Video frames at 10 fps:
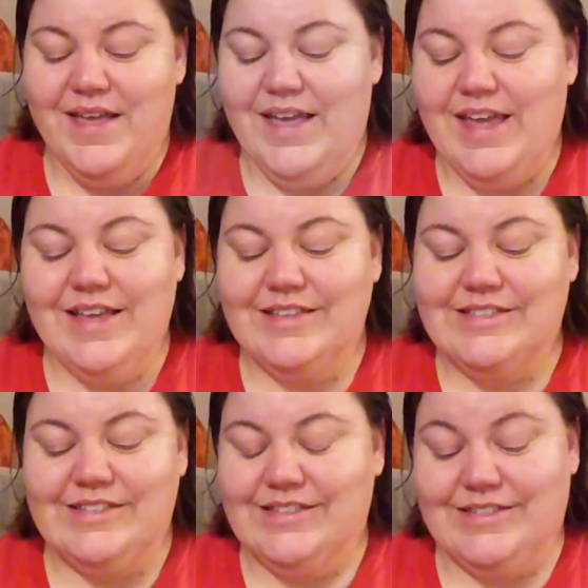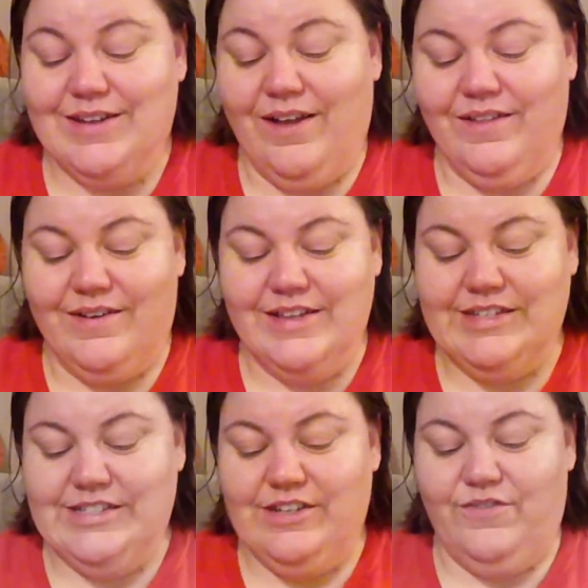He's just taller, it's
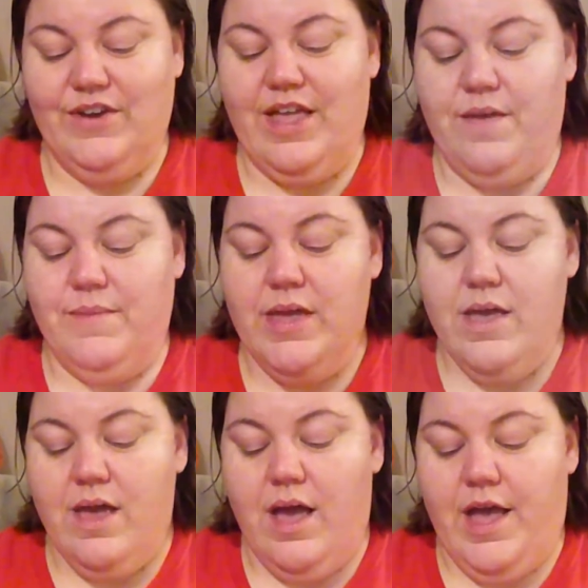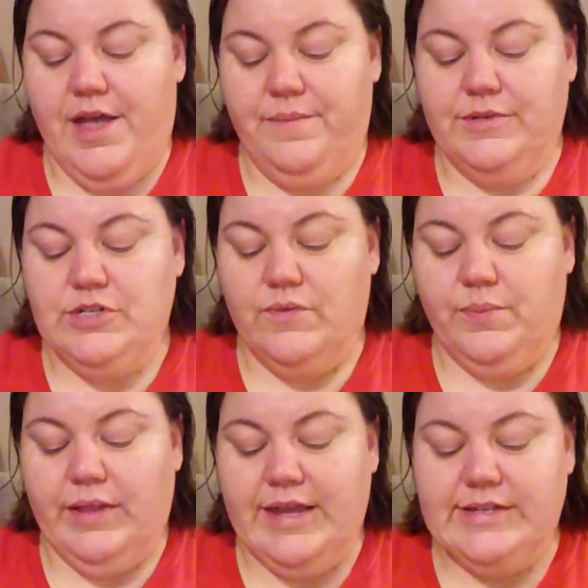easier for him. To
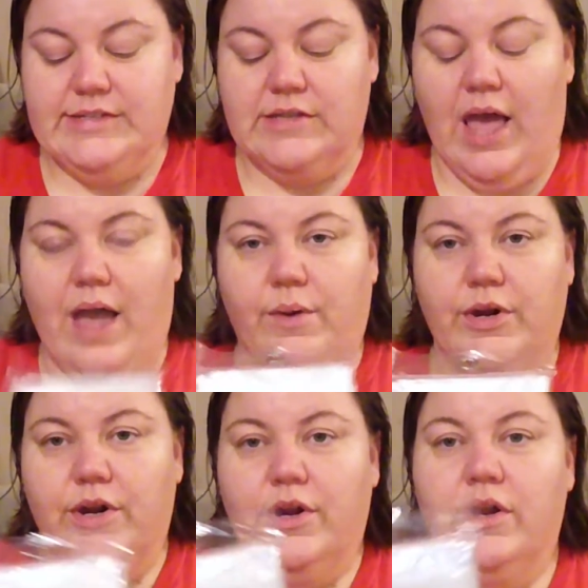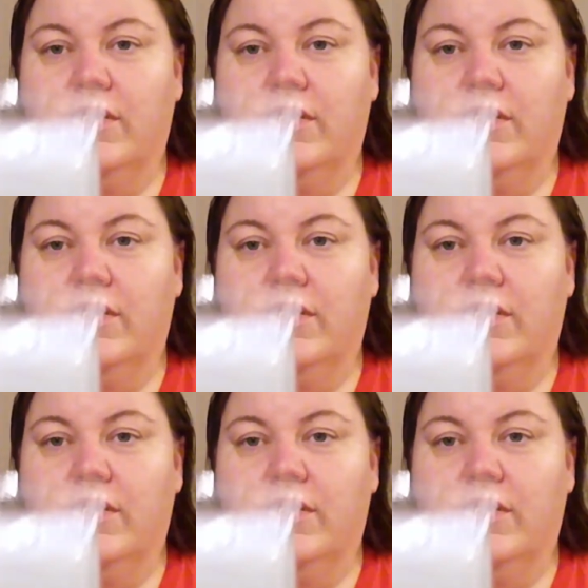replace our